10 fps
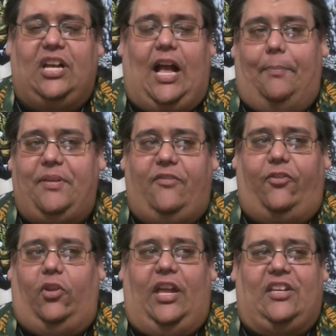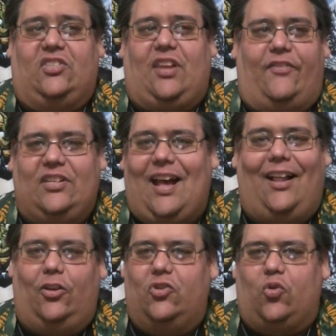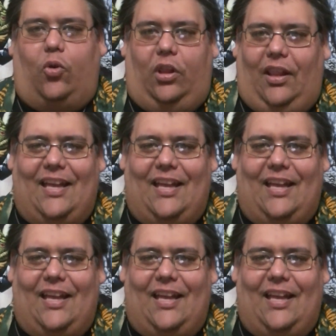copy for $7 or